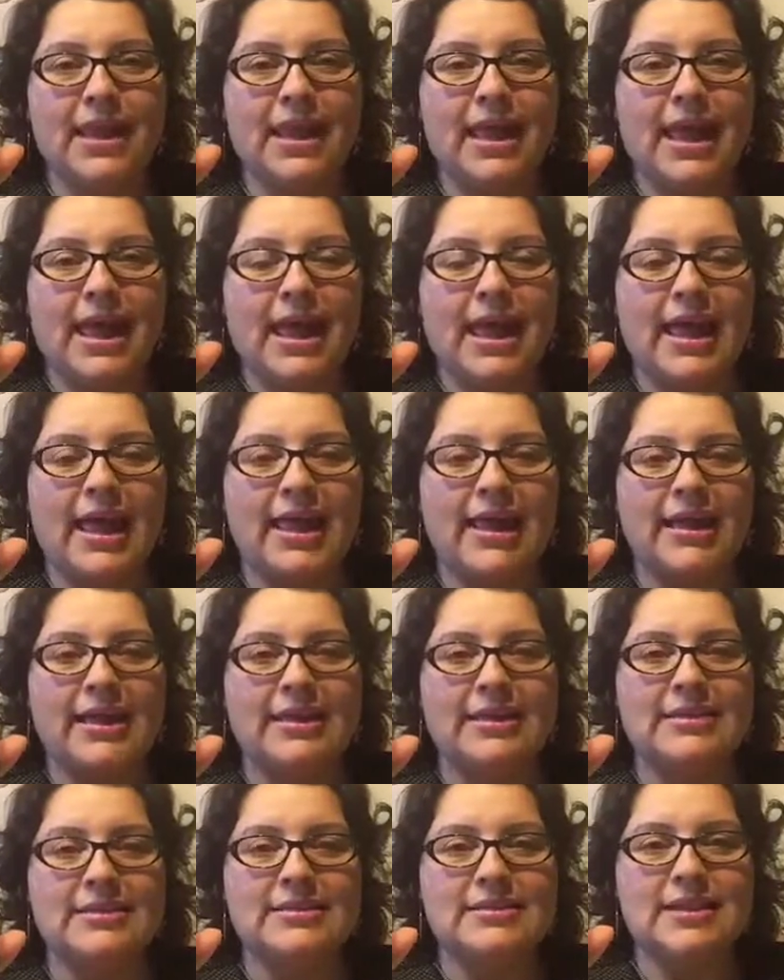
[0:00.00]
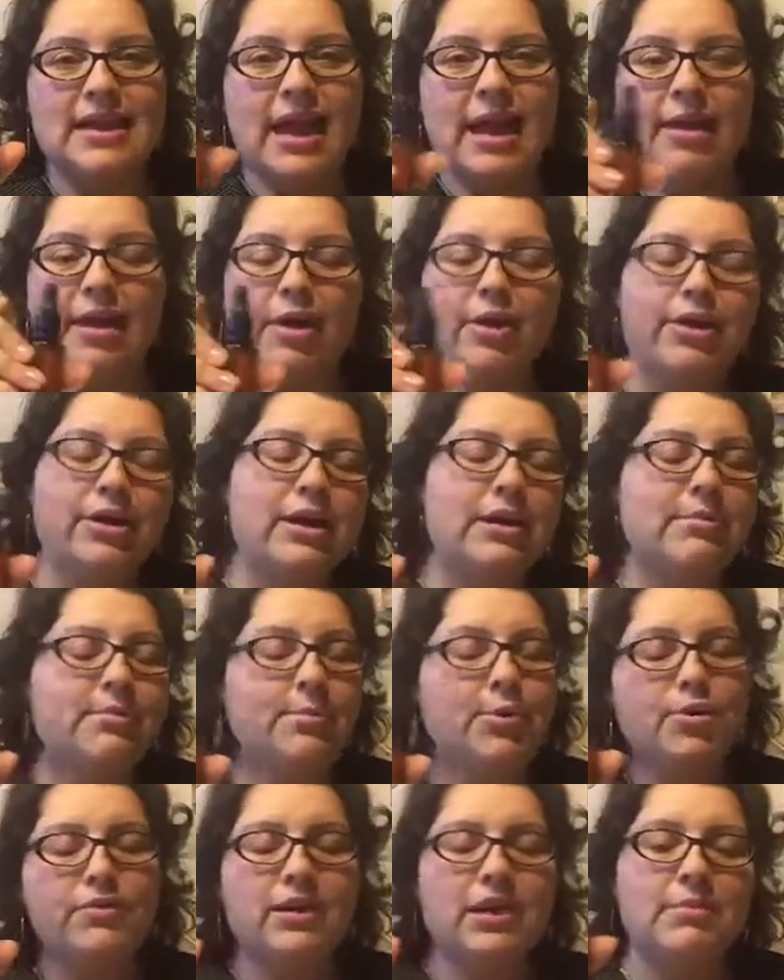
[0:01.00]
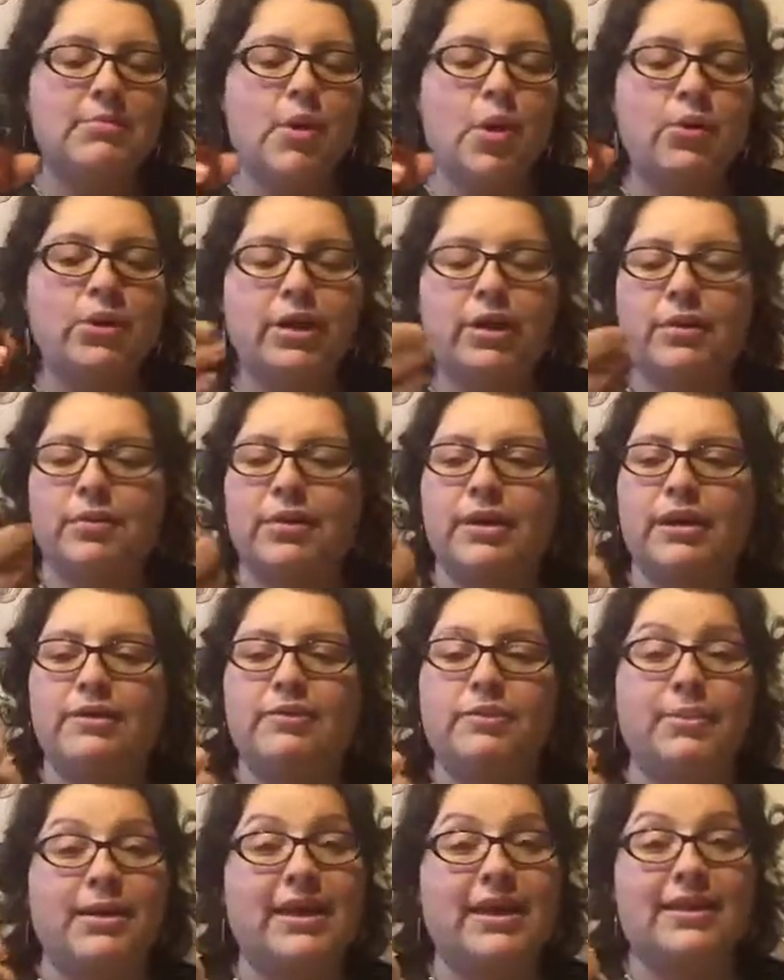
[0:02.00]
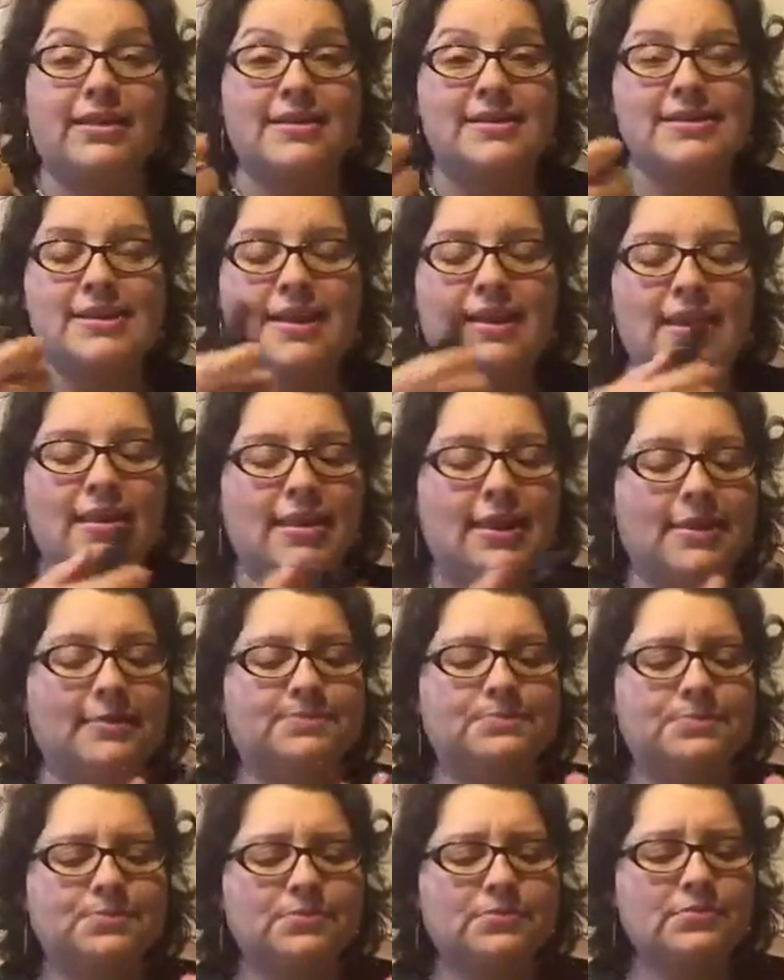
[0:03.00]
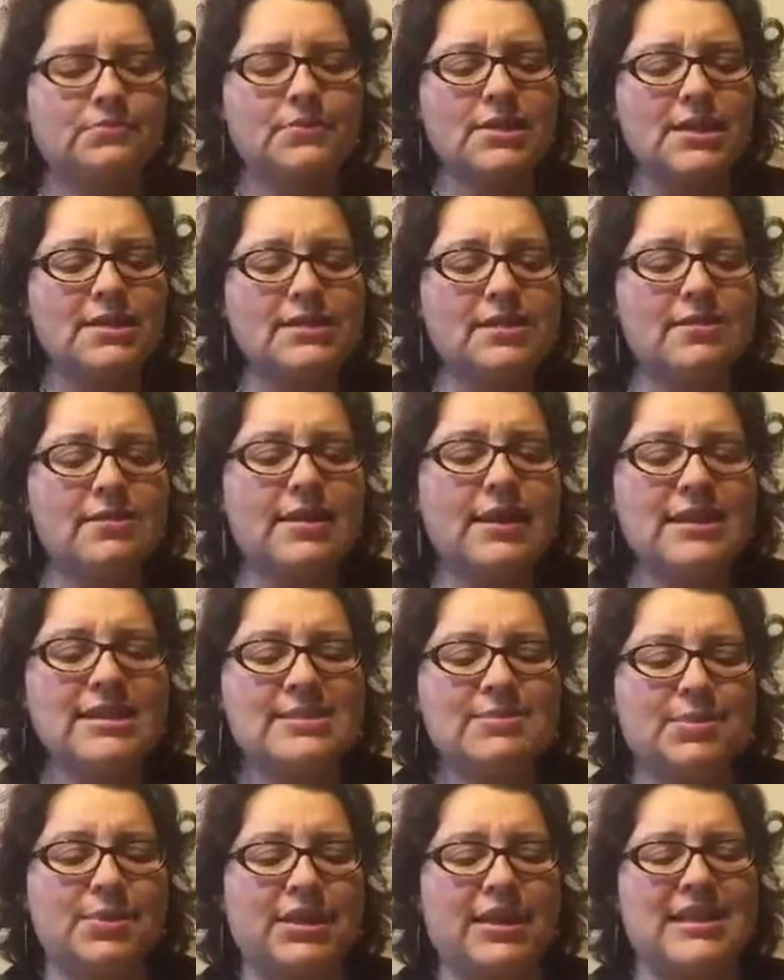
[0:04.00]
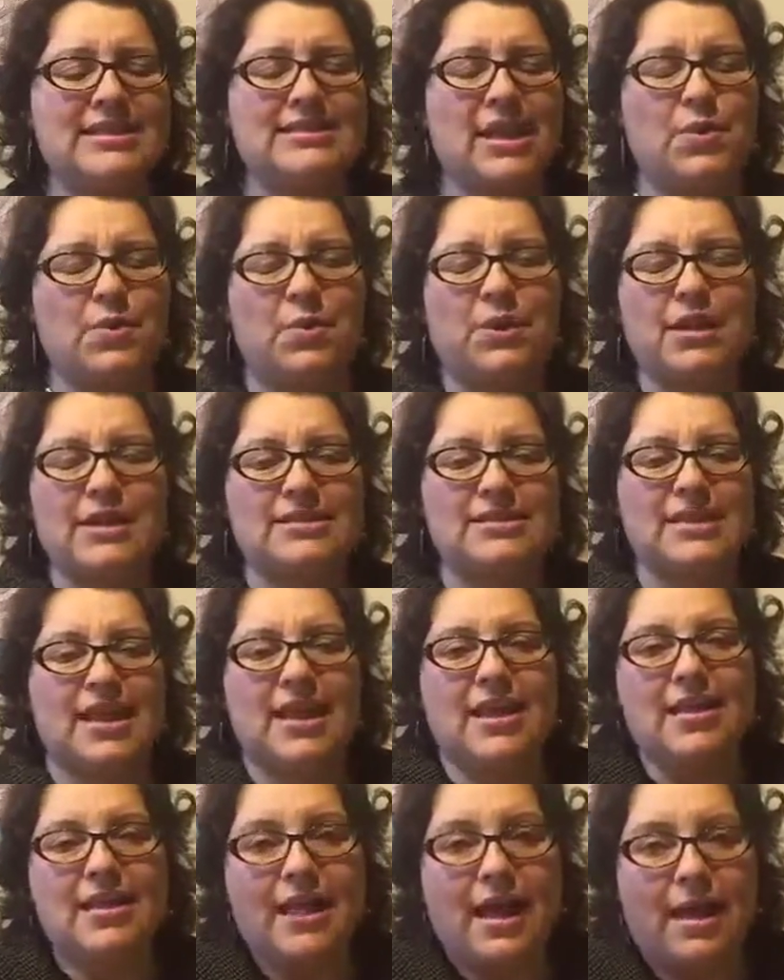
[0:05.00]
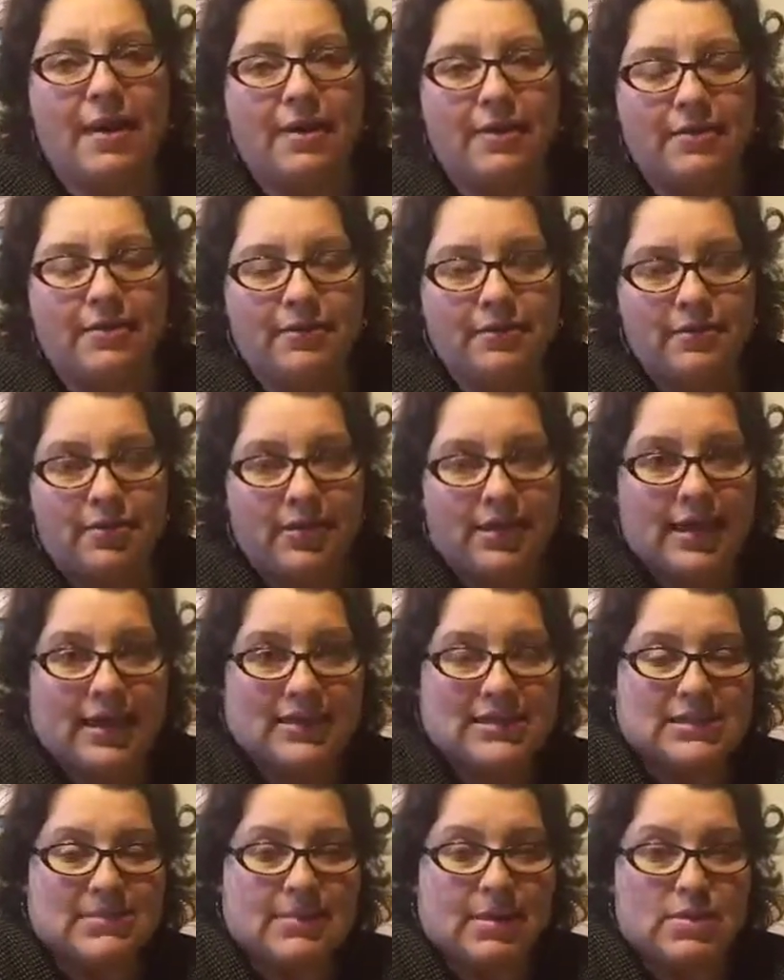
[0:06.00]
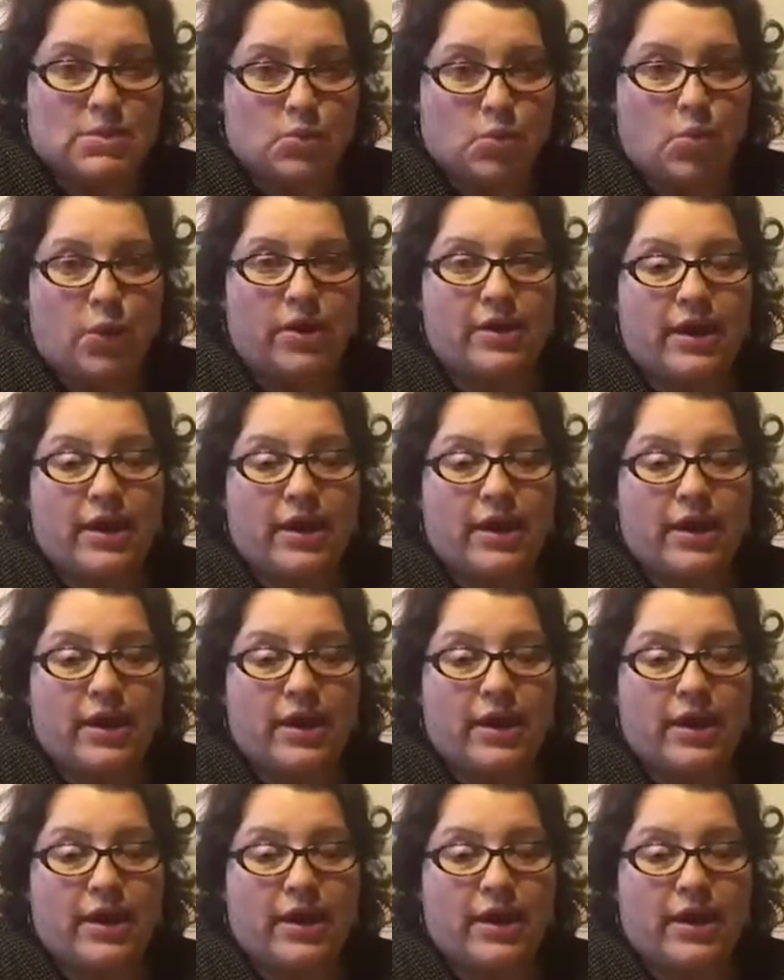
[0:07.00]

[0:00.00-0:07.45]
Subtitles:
And I heard him moving and moaning or whatever, but he didn't say anything. So the next morning he's like, what is in that thing? It smells weird.